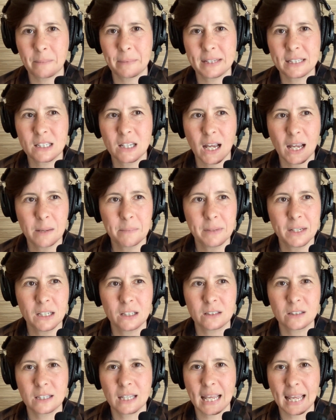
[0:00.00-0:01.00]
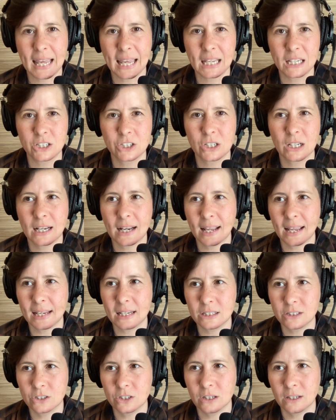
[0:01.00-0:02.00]
I mean, diamond is the ancient,
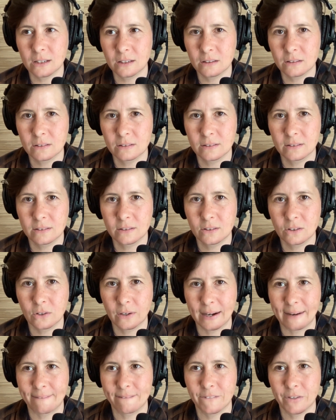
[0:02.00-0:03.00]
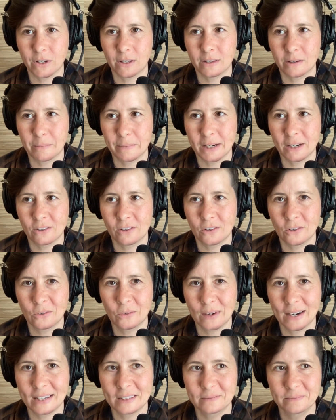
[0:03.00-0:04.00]
ancient grandfather mineral,
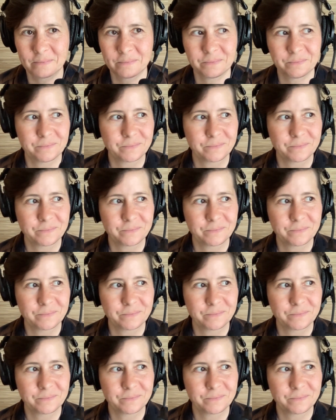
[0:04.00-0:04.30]
right?